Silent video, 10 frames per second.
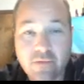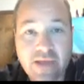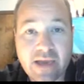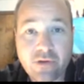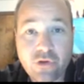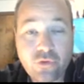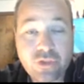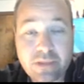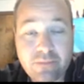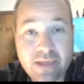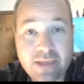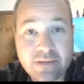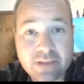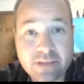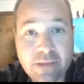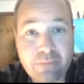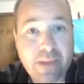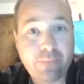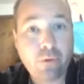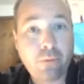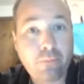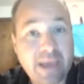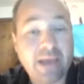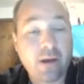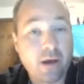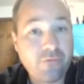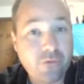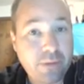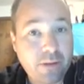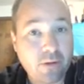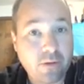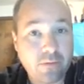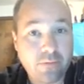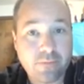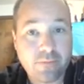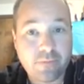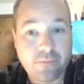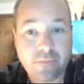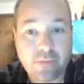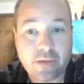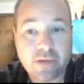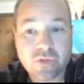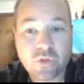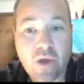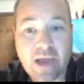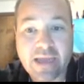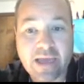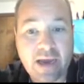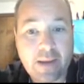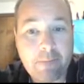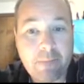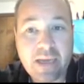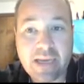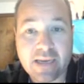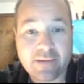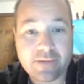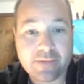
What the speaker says: that usually means that people paid off their bill. So I got money.